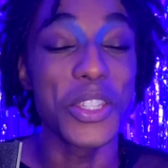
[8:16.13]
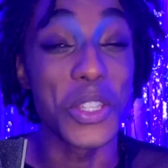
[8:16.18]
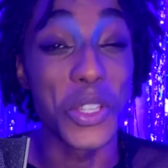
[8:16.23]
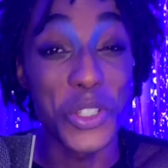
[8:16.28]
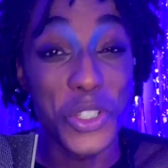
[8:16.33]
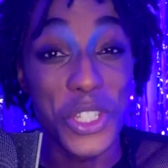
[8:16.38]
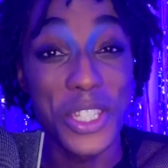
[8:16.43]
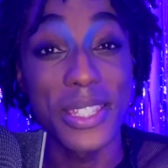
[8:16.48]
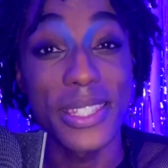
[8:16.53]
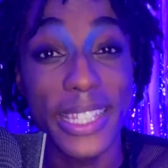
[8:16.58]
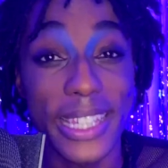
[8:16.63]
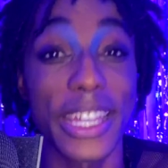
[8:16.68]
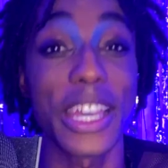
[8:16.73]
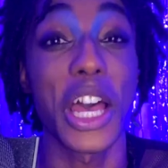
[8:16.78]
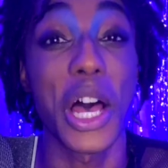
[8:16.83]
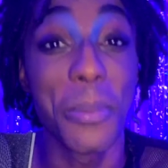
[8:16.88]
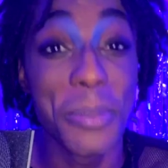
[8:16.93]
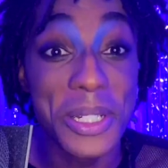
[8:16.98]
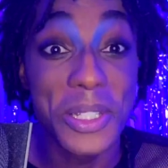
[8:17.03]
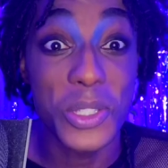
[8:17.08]
she's like
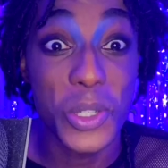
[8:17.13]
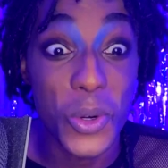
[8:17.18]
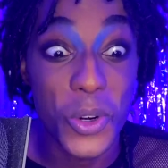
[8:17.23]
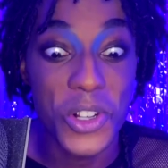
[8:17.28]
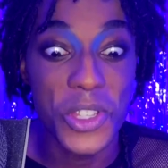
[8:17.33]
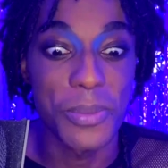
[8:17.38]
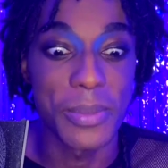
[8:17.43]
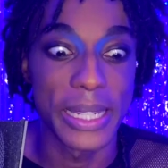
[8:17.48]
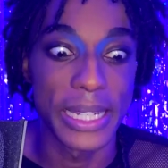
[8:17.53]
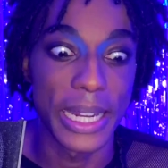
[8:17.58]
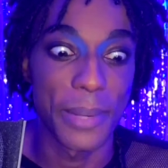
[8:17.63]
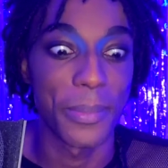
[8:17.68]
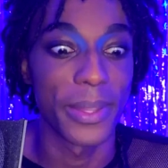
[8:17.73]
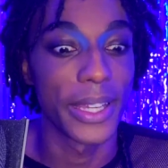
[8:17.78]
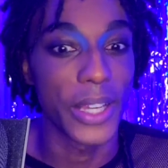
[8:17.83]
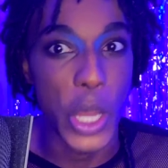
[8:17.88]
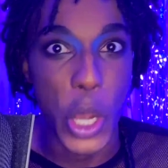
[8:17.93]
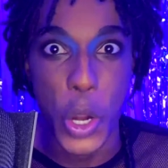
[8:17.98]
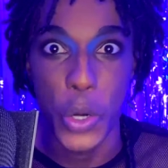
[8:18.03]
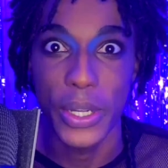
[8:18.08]
coming towards me, and I'm
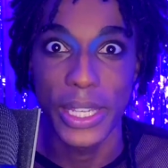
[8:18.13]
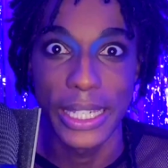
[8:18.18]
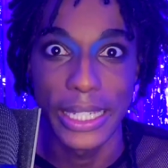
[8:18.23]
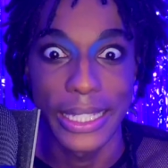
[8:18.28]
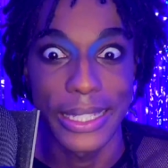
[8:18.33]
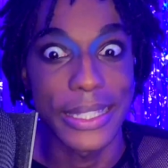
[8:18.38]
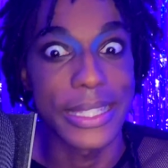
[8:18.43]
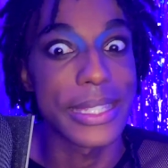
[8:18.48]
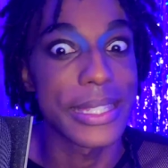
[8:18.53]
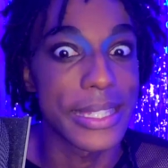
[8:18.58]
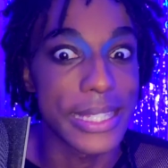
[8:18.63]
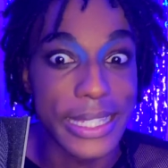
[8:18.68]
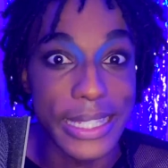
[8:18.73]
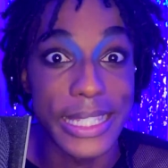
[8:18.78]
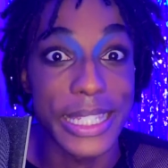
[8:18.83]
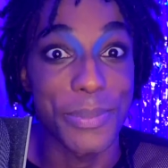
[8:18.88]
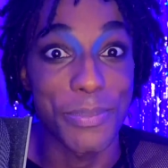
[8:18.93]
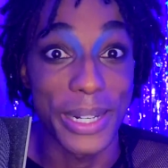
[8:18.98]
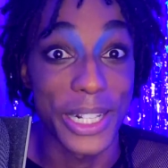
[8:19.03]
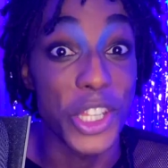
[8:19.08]
like, okay, this
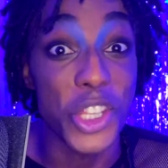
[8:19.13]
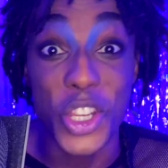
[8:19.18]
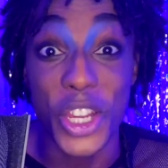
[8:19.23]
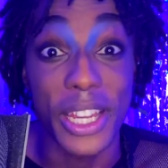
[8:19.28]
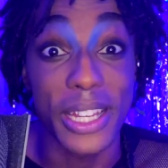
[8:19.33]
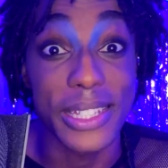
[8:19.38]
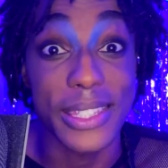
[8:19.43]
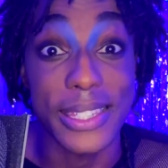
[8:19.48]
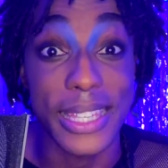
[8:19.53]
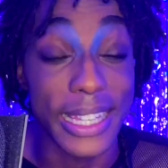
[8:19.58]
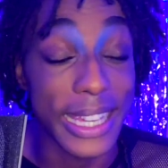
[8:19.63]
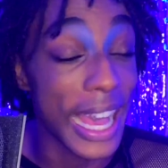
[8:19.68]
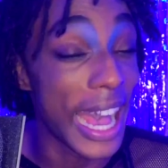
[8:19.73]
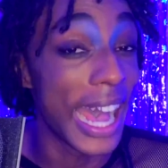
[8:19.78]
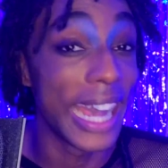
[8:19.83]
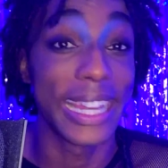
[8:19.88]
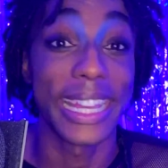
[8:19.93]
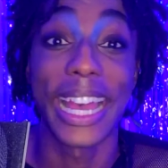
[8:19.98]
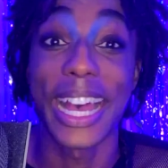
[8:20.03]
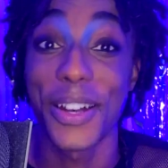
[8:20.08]
is my chance, like
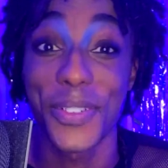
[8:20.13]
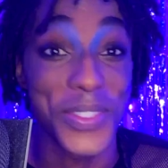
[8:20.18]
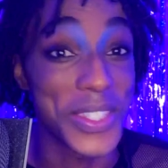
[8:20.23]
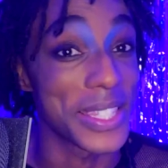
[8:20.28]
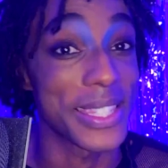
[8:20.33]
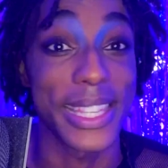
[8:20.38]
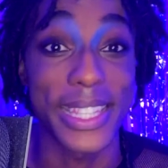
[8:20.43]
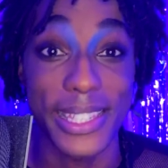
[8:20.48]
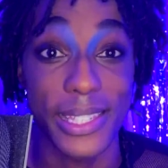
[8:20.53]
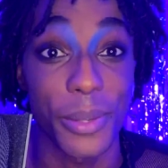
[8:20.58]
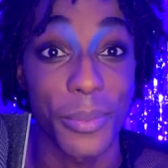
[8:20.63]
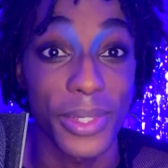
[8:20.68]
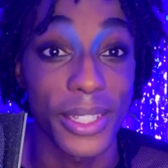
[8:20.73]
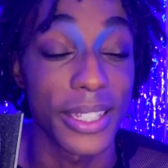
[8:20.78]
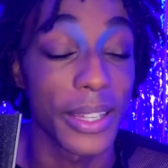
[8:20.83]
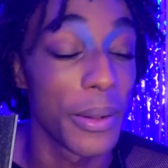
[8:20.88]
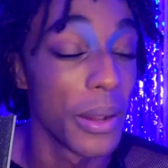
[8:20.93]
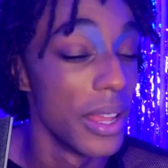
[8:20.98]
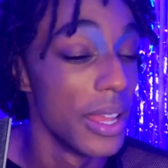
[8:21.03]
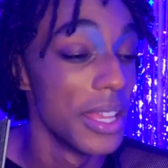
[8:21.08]
I have to say something.
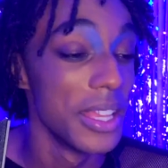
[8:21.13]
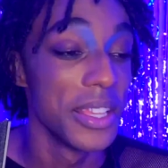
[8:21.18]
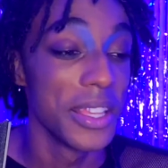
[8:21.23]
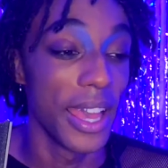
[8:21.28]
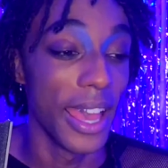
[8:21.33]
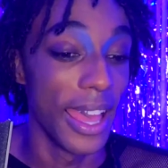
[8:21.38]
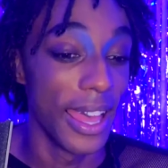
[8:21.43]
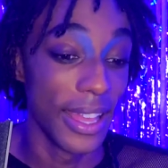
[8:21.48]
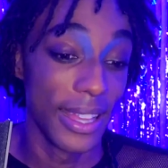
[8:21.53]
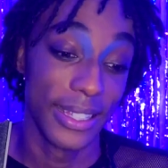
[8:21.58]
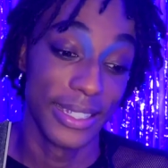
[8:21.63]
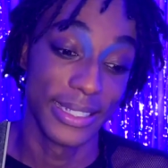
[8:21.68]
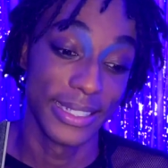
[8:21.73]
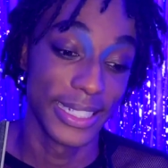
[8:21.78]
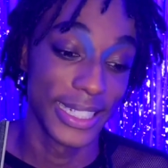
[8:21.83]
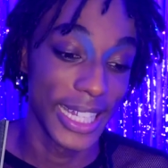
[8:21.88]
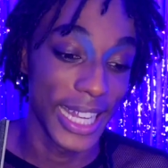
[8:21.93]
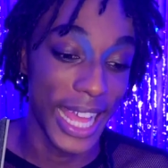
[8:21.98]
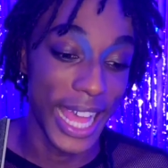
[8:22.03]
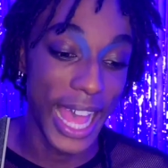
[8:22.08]

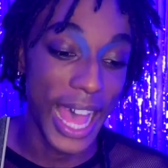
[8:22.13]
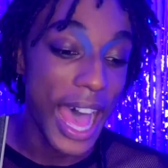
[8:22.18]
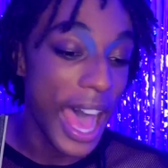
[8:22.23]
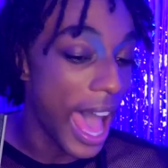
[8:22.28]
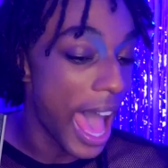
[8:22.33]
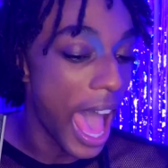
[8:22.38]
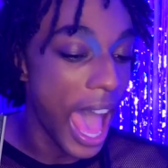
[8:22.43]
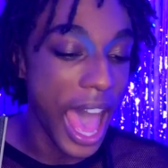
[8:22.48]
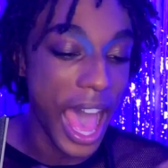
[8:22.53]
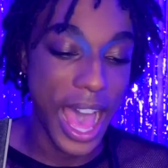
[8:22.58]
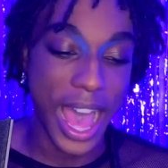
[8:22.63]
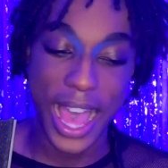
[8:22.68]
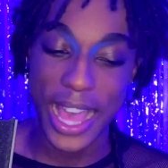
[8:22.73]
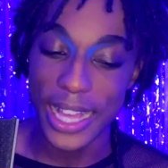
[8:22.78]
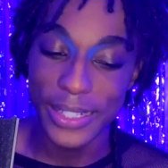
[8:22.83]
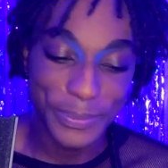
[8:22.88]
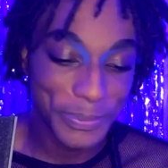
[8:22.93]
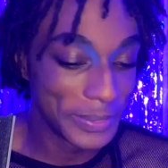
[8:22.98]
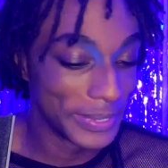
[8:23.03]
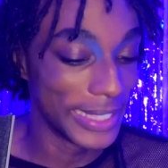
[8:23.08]
And
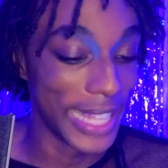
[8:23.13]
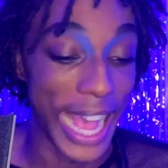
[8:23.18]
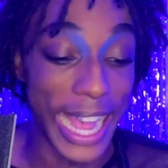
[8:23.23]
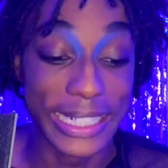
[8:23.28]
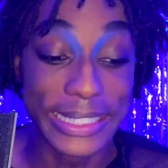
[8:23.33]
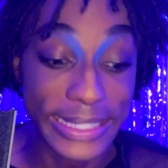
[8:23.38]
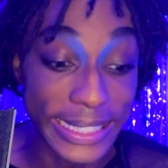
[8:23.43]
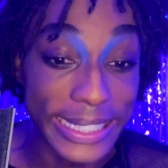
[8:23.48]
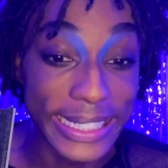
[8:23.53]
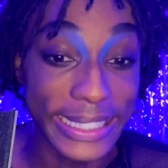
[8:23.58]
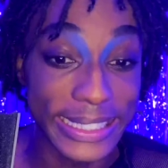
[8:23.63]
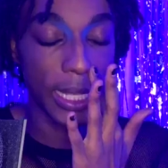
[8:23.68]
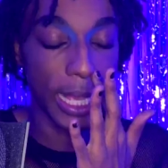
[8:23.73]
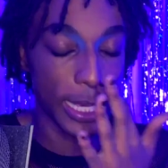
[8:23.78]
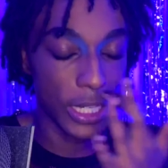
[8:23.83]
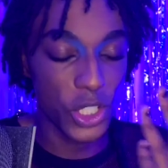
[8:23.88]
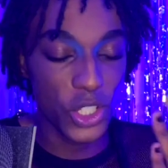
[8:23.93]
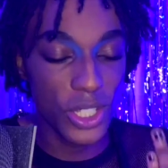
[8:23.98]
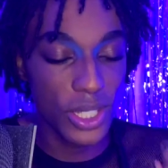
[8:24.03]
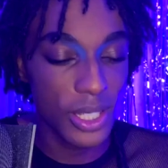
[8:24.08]
I did it.
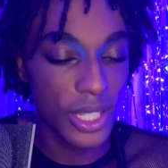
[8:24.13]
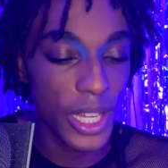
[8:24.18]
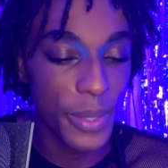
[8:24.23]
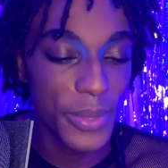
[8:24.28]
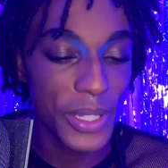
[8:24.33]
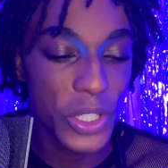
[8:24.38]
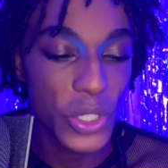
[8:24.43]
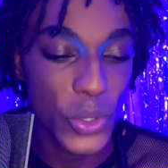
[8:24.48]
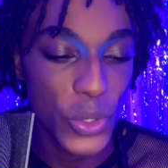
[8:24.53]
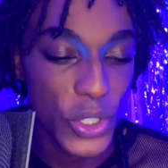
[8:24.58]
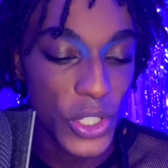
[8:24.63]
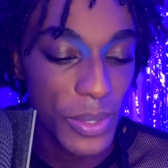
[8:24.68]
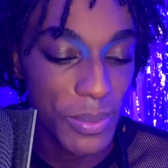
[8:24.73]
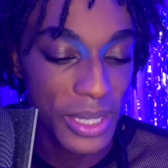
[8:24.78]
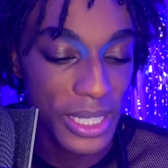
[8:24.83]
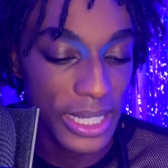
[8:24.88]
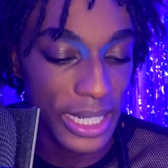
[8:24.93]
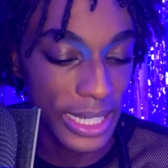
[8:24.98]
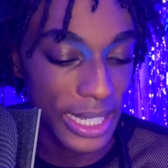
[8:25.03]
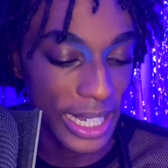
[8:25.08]
As she's coming towards
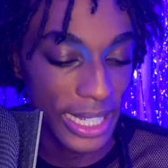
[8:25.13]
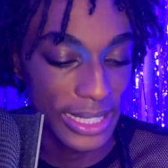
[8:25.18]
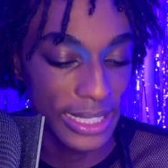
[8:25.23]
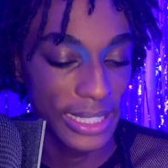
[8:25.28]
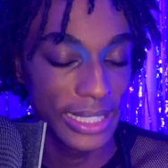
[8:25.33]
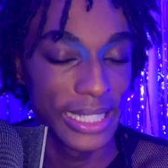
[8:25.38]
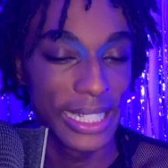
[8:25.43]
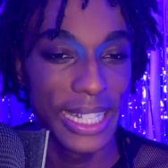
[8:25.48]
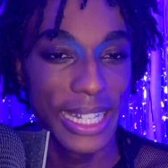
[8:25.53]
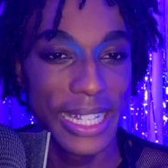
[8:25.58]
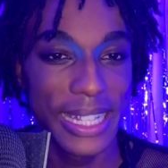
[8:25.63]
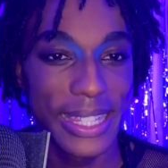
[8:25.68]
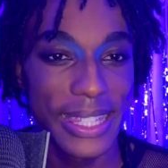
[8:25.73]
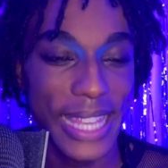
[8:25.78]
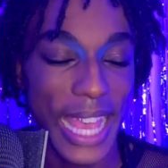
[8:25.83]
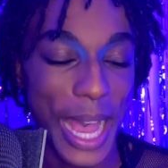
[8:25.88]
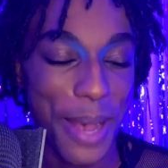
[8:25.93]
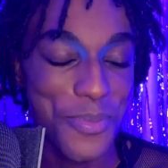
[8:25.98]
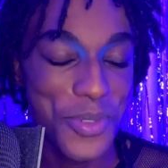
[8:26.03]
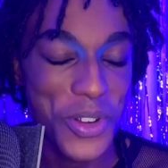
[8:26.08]
me, I kind of
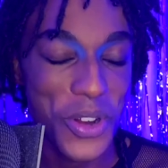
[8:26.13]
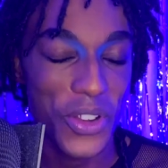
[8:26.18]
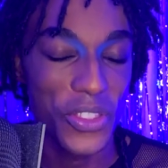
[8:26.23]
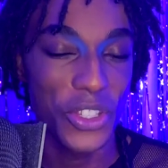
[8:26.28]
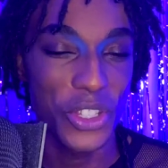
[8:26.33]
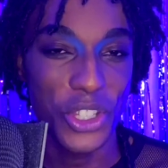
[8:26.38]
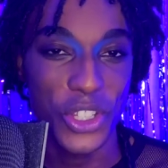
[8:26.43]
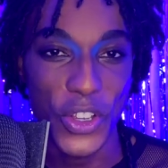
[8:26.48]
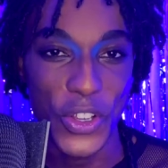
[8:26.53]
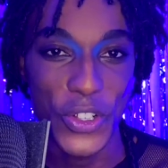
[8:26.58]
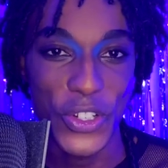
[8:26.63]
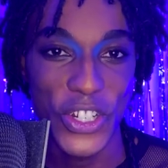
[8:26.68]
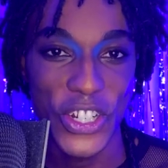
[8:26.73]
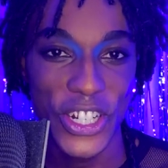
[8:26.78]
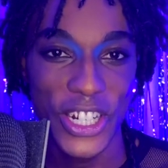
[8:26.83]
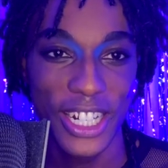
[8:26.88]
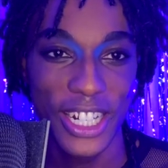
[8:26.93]
tapped her on the shoulder,